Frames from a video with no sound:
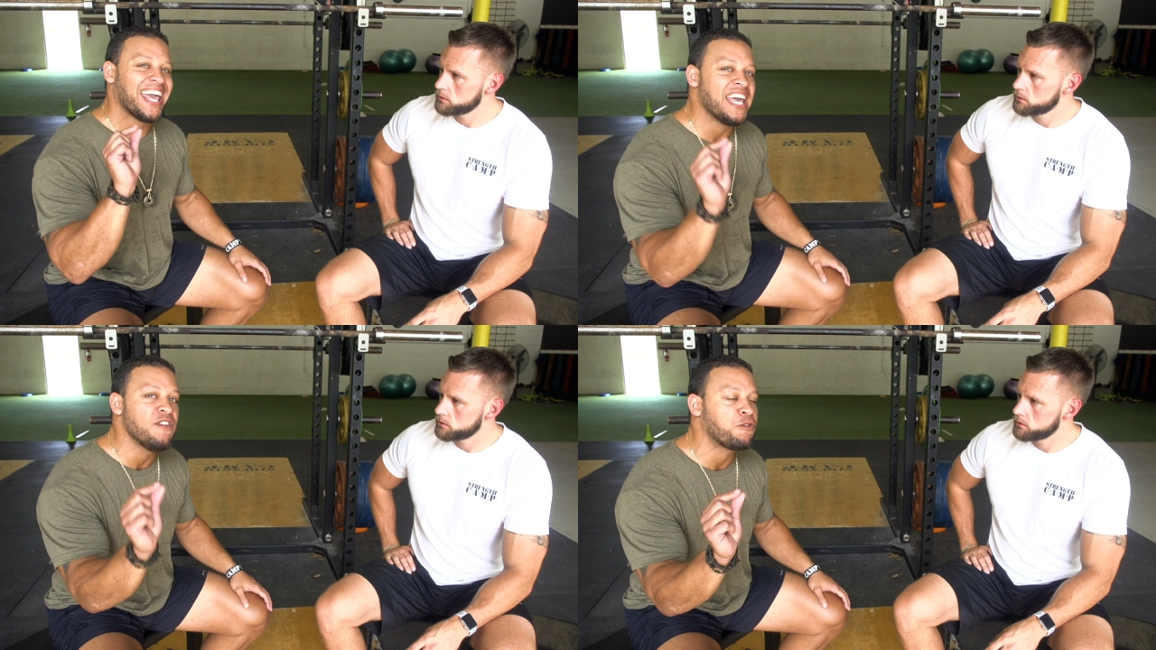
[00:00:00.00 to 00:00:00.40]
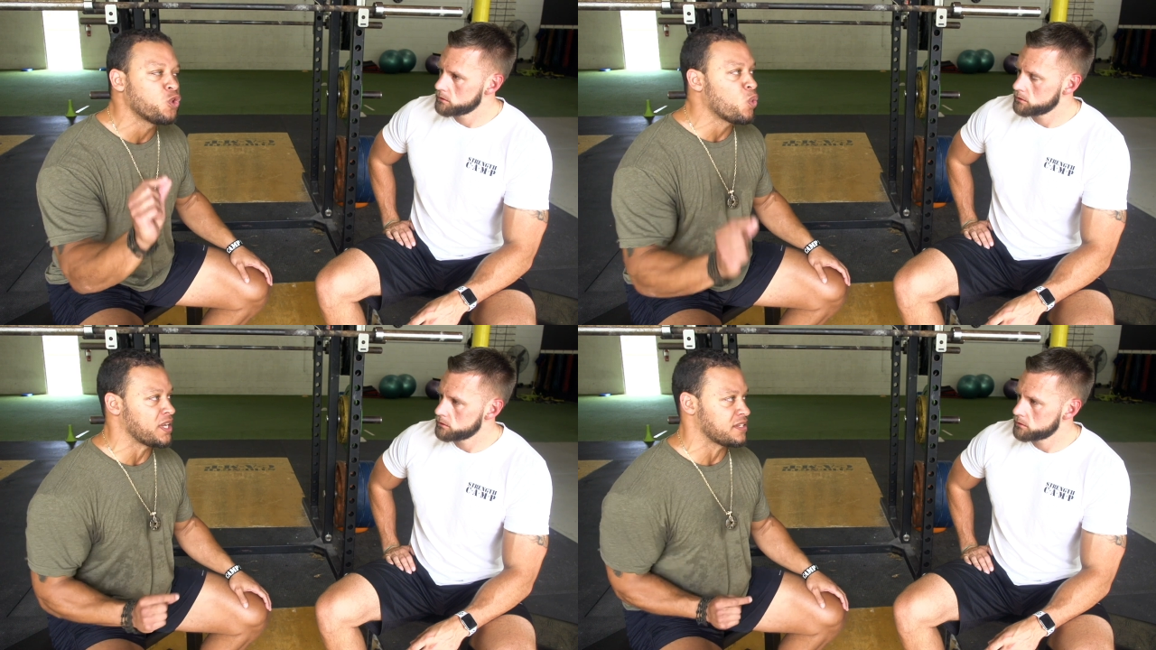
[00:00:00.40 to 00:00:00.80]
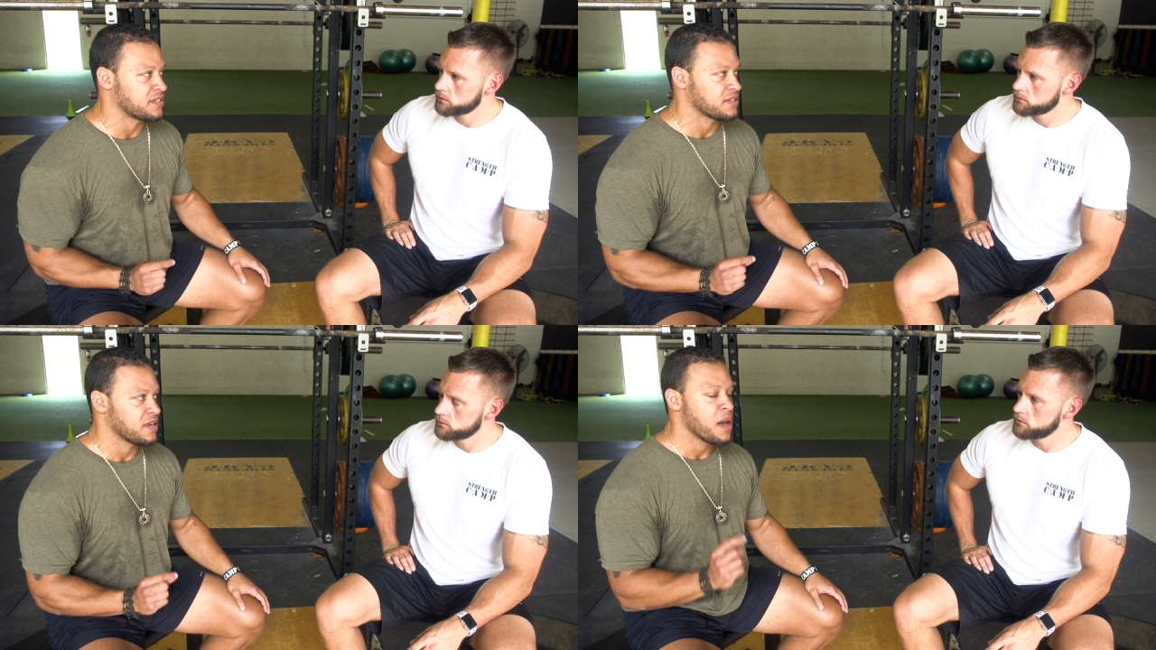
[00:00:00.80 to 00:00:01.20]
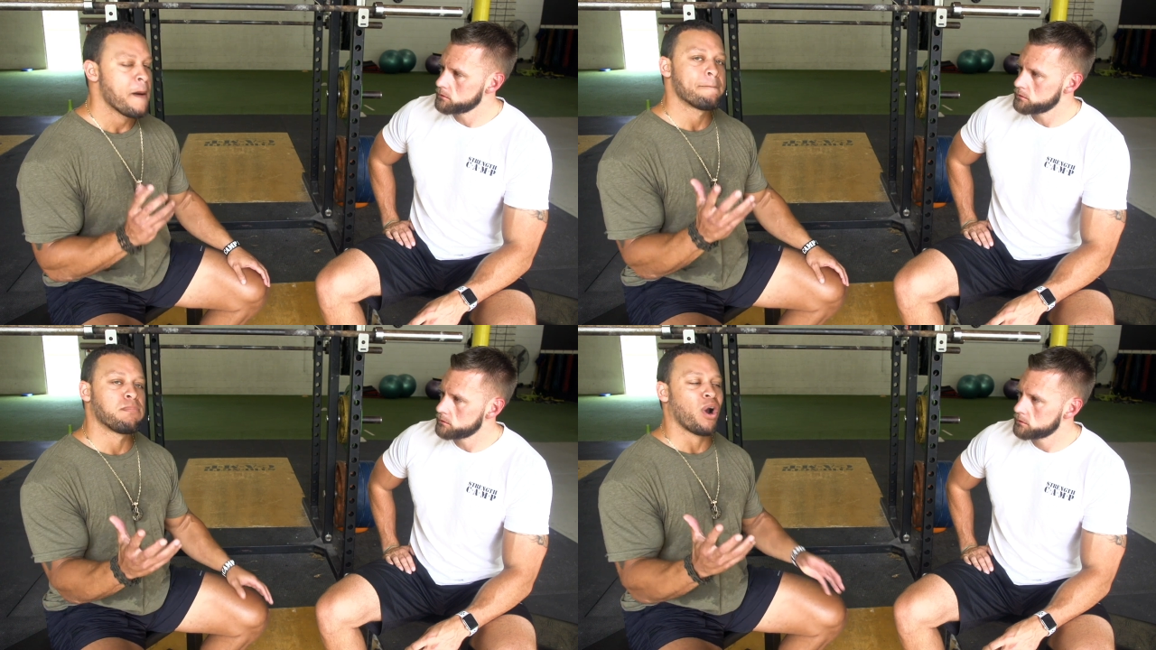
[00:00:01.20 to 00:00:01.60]
Speaker 1: influence.
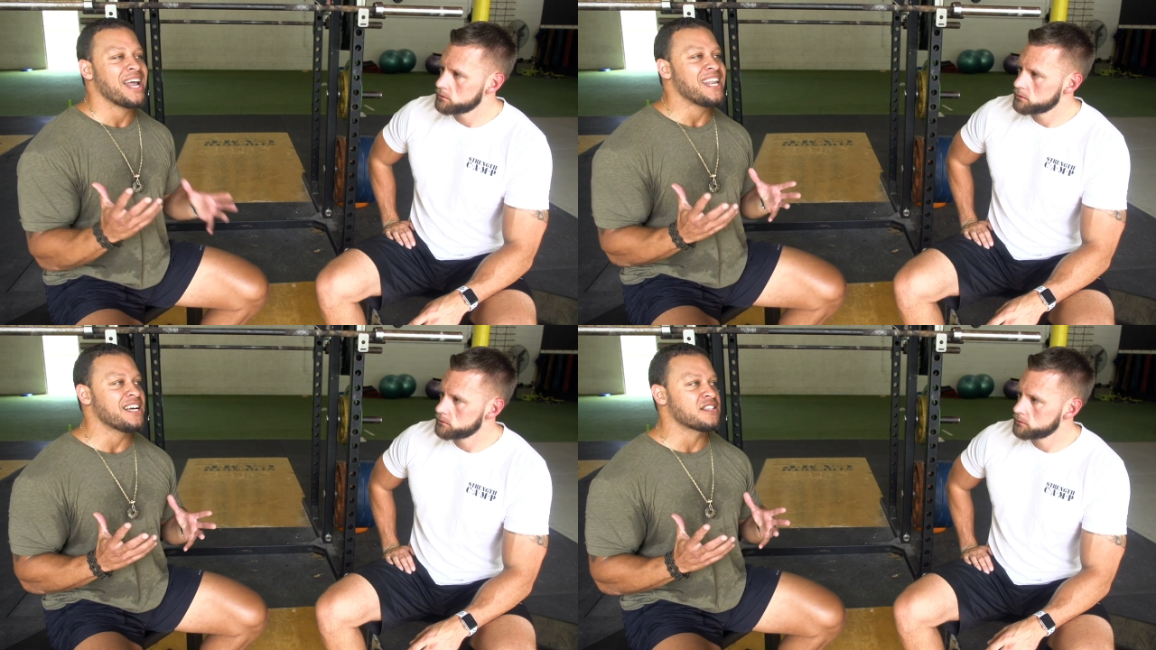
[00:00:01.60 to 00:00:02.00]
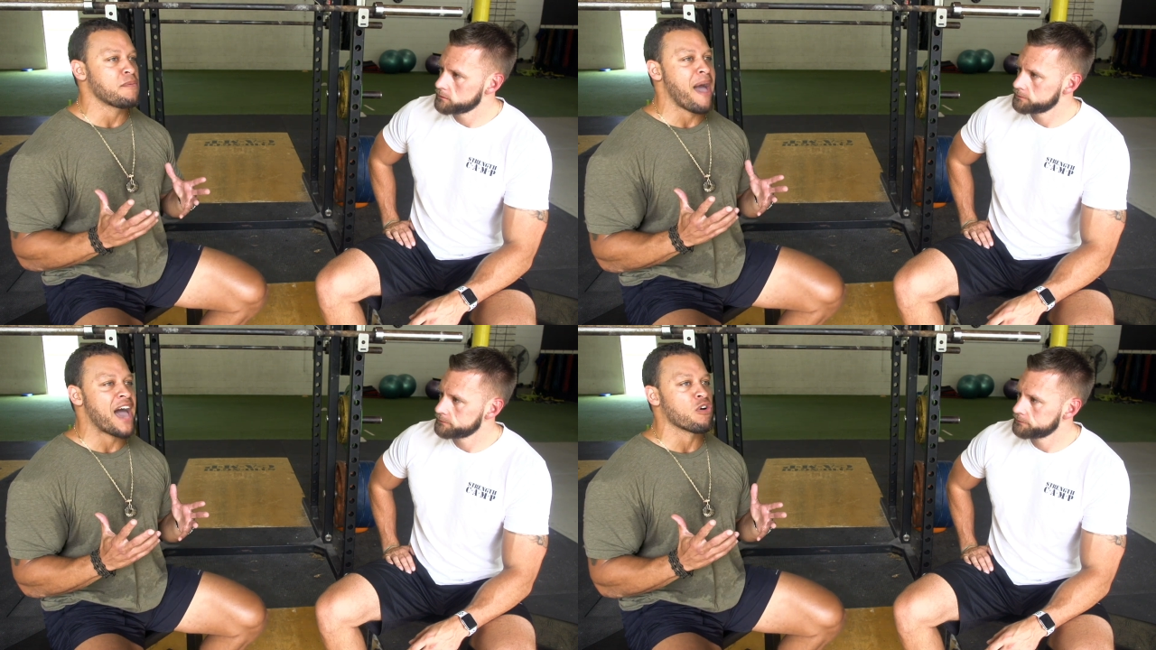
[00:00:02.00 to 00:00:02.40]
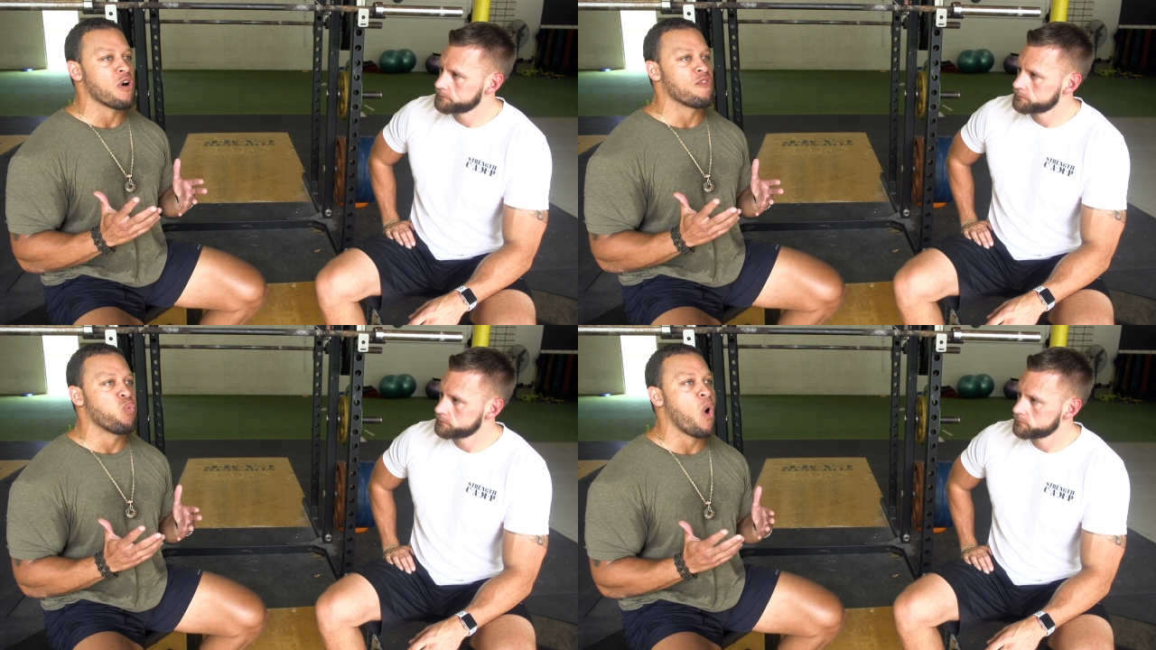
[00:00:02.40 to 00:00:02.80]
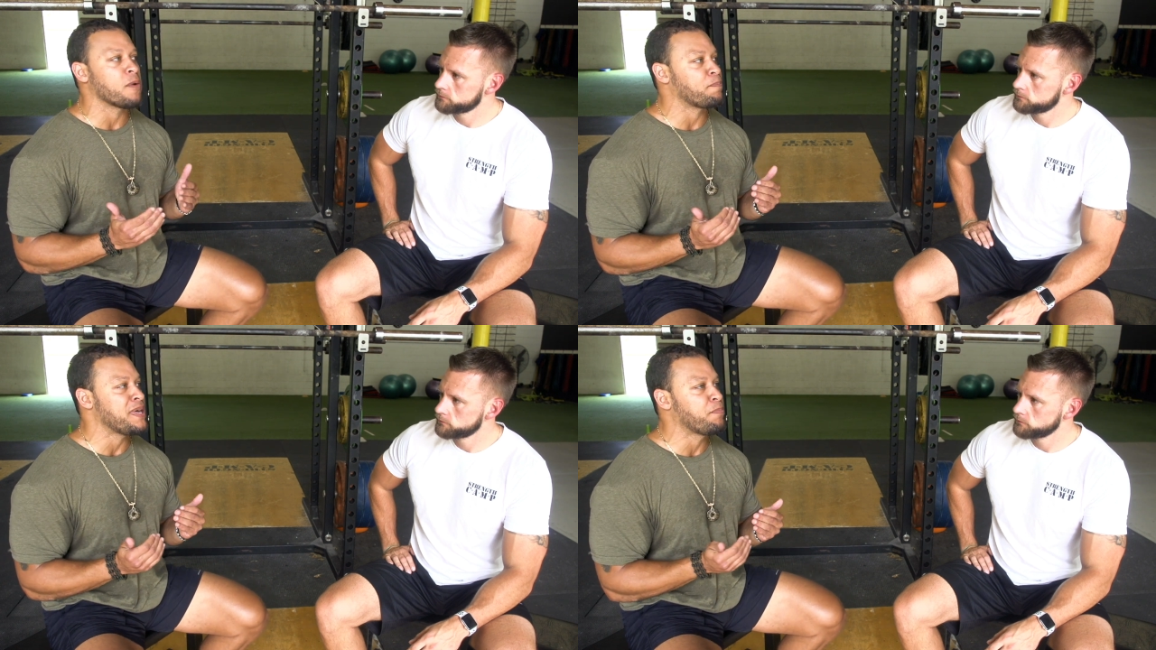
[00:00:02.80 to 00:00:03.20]
Mm. Branding is a matter of
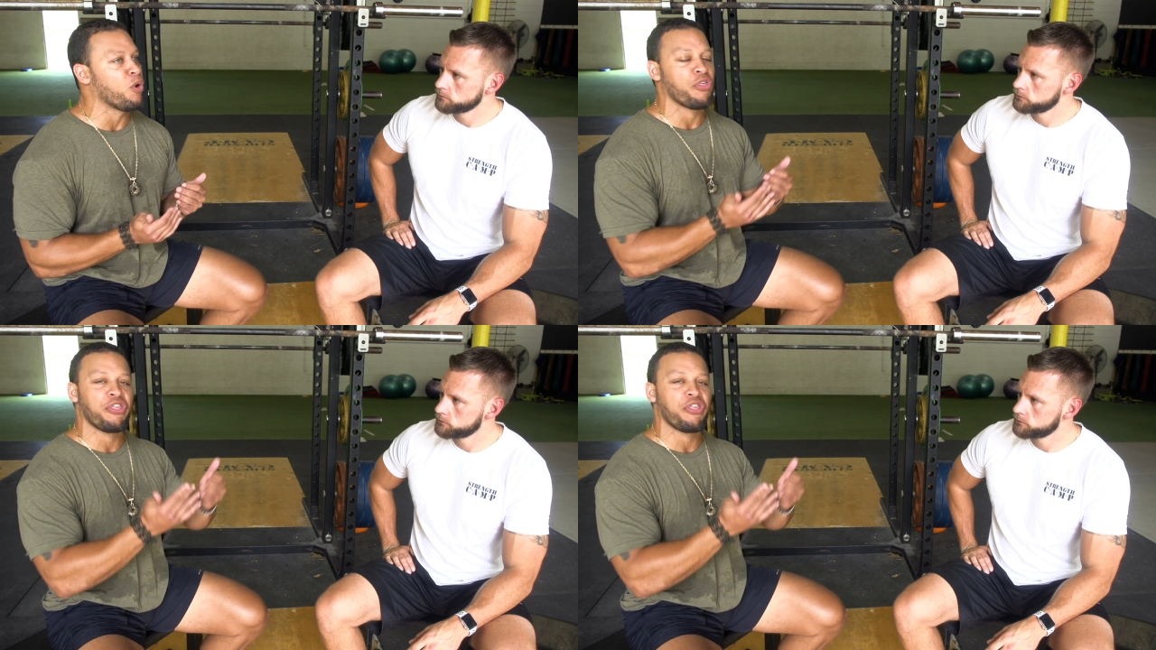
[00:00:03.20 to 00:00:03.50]
what people